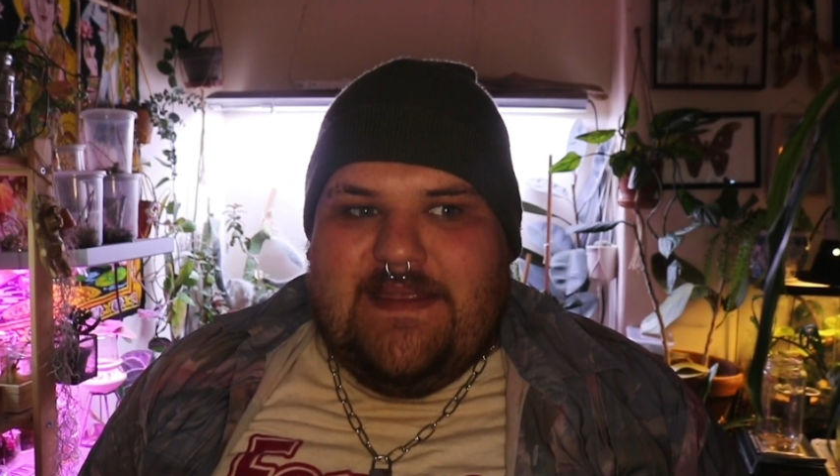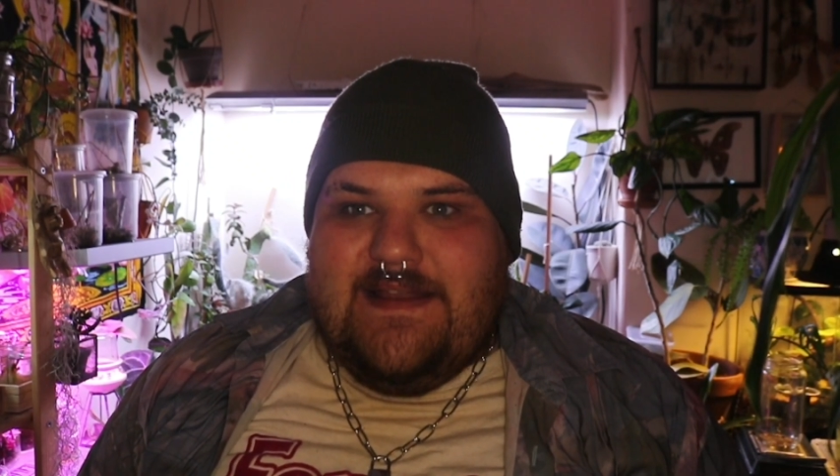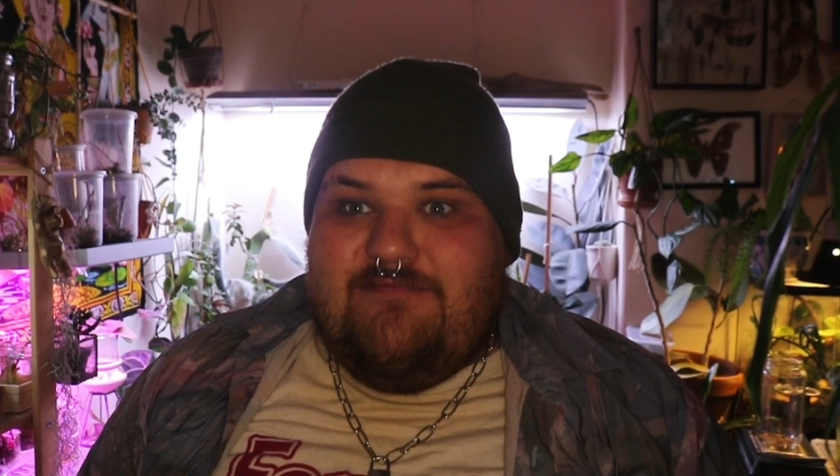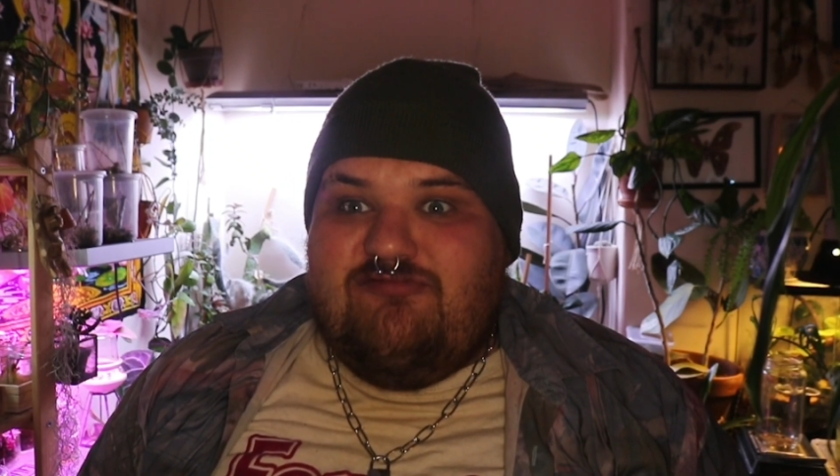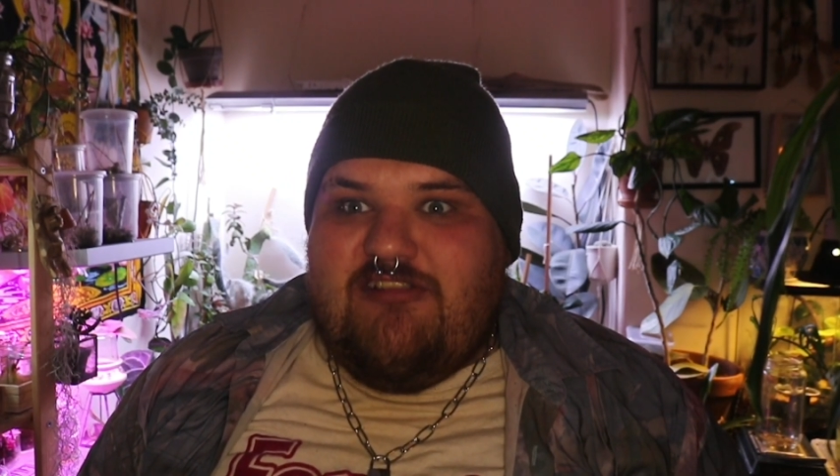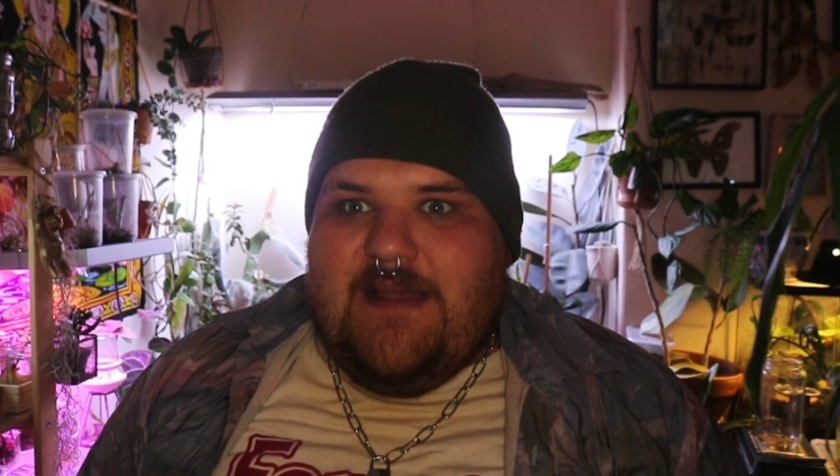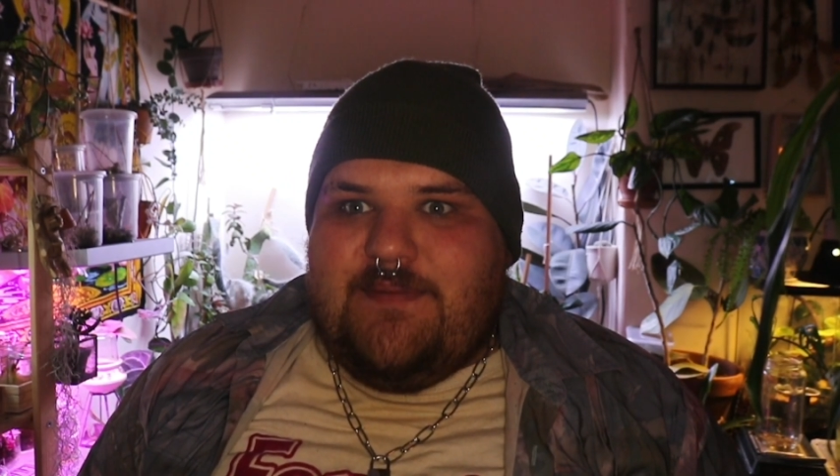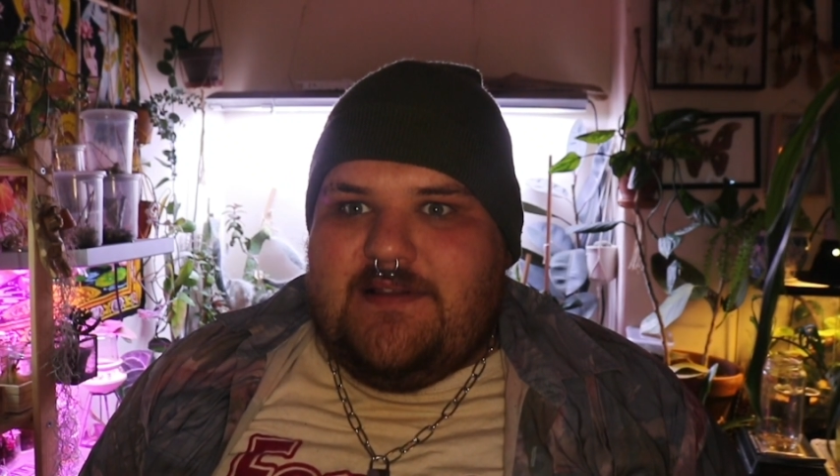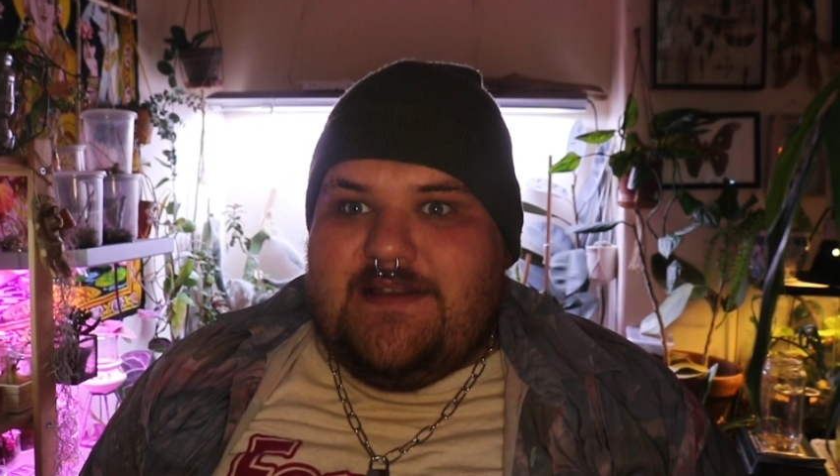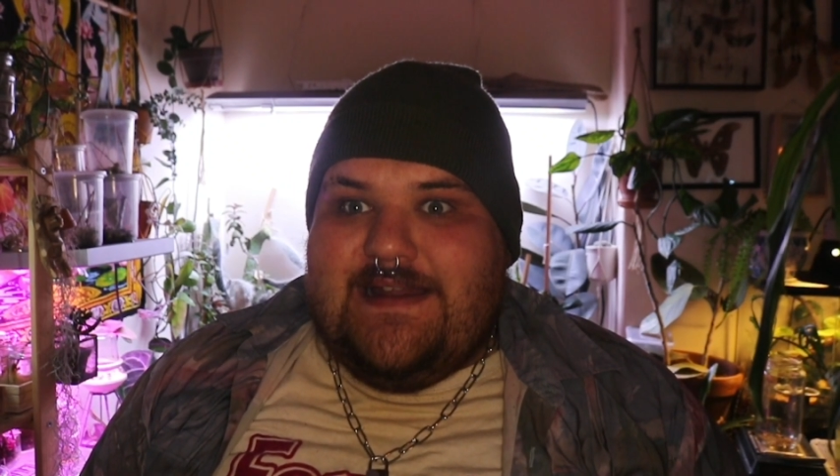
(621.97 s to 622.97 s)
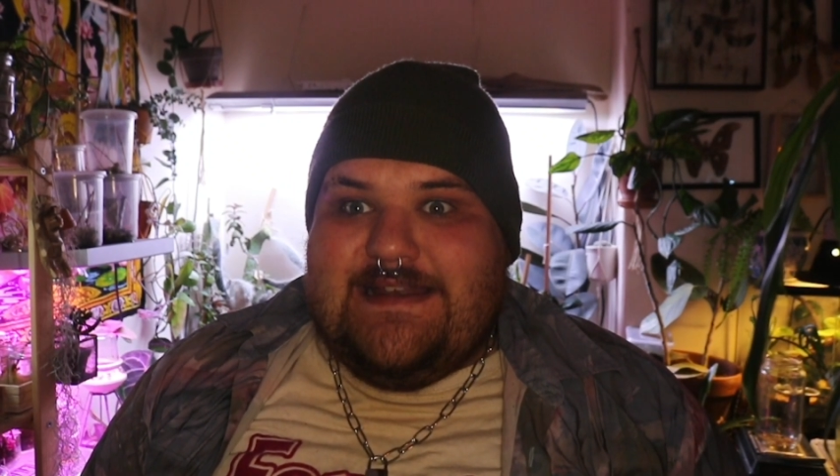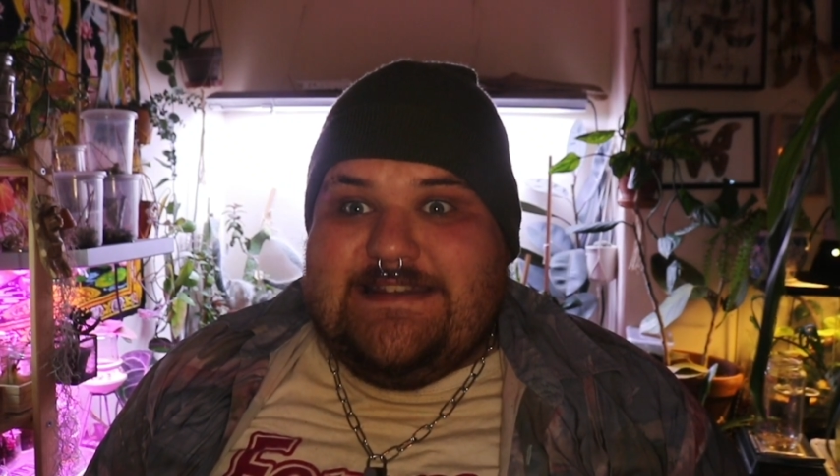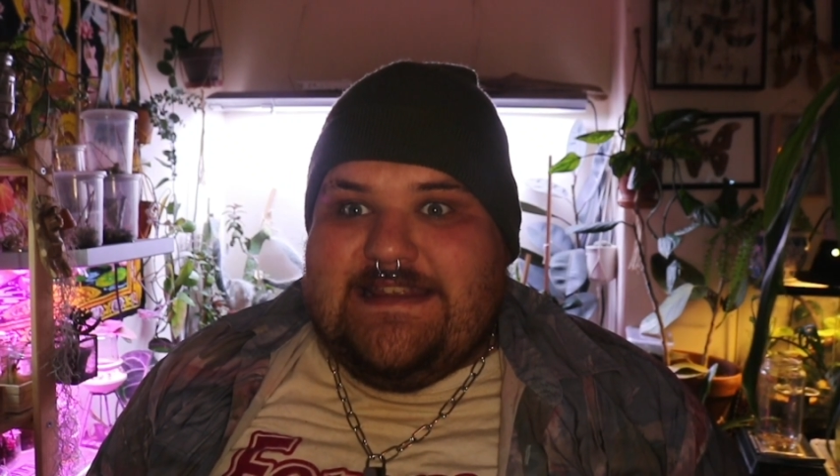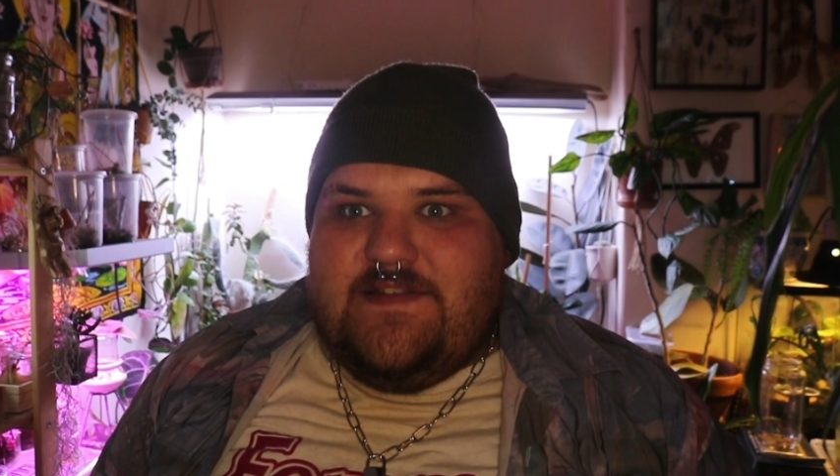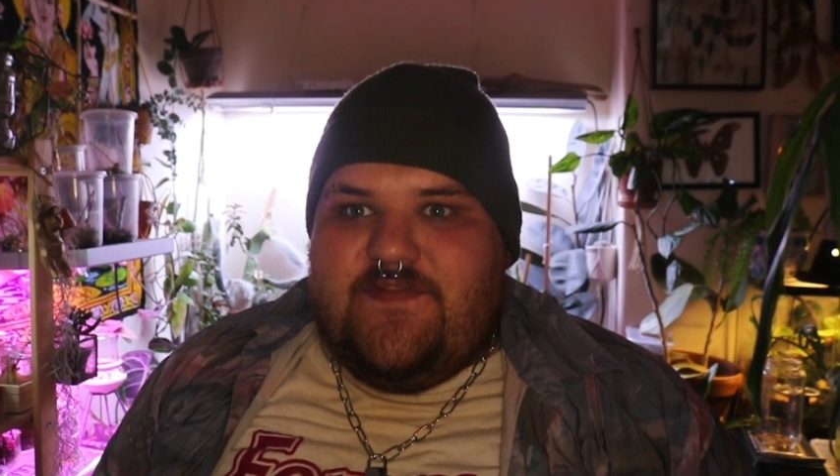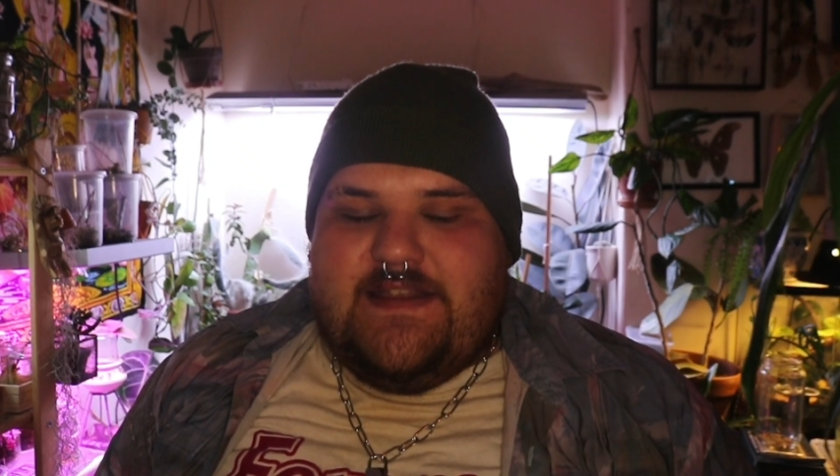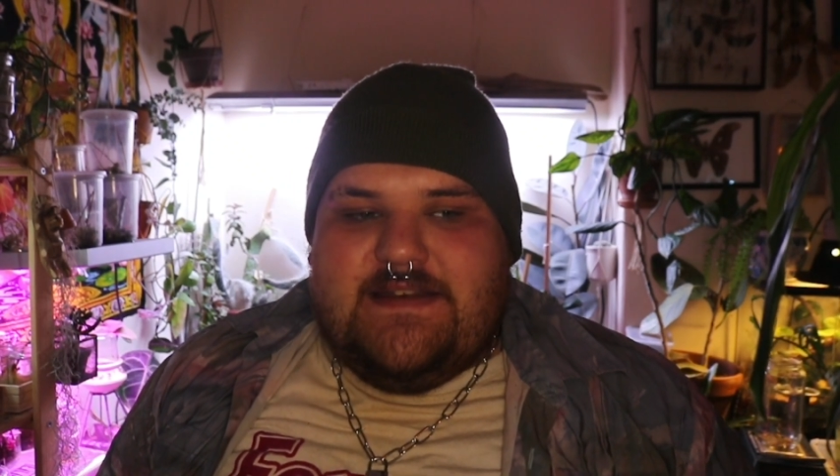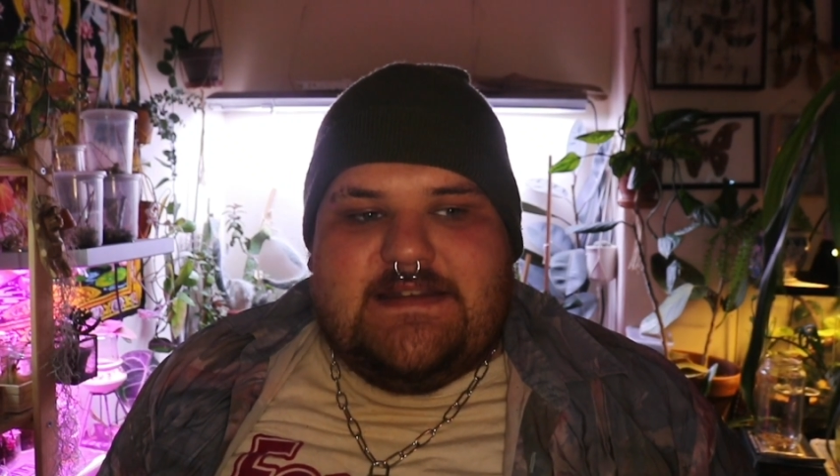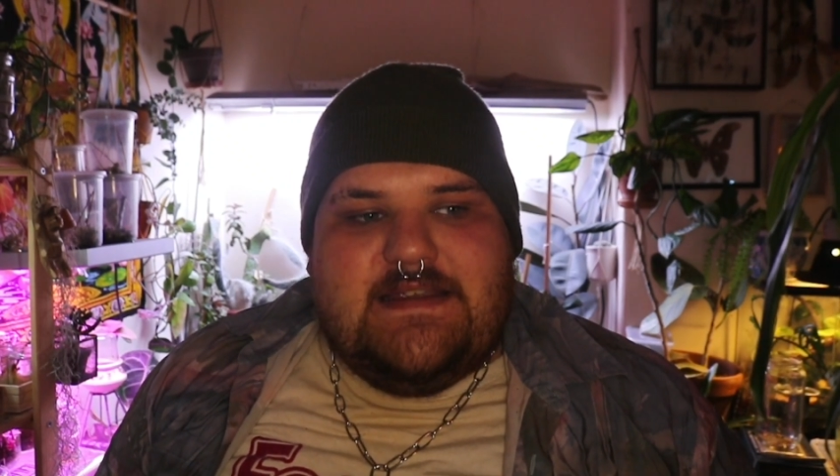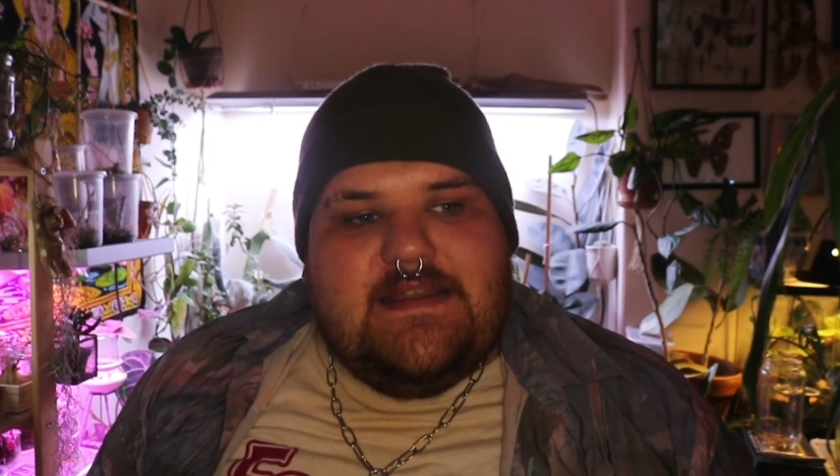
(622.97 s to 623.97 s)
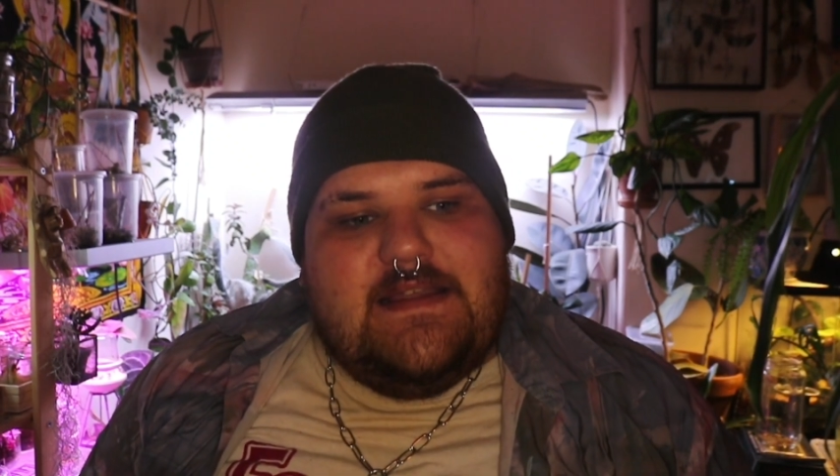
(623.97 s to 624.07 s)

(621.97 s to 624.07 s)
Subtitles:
be a rebel and a deviant.